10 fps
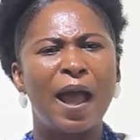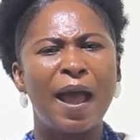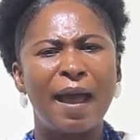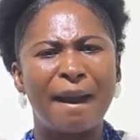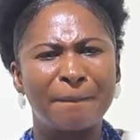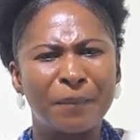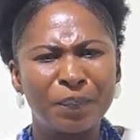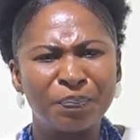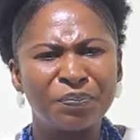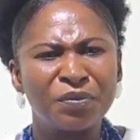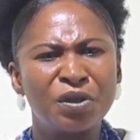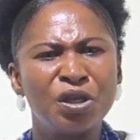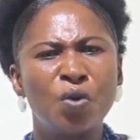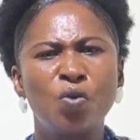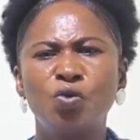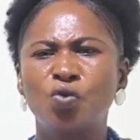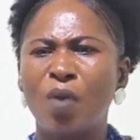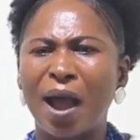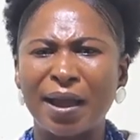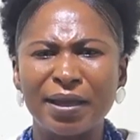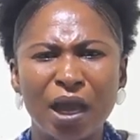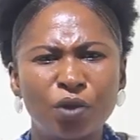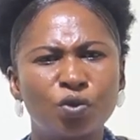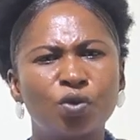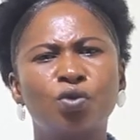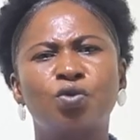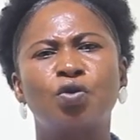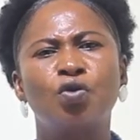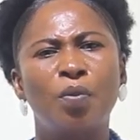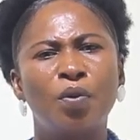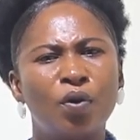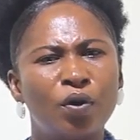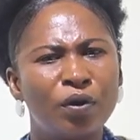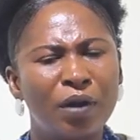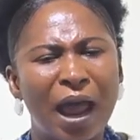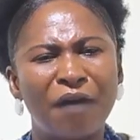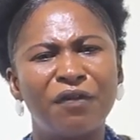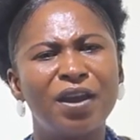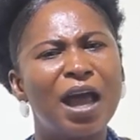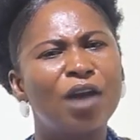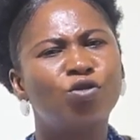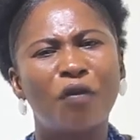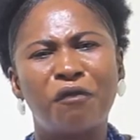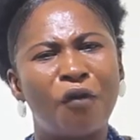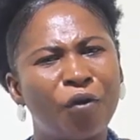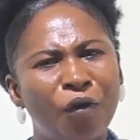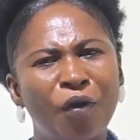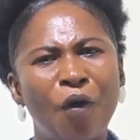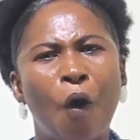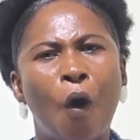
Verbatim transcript: Ah Yoguswa, ya to nyomon, afe na asofo no,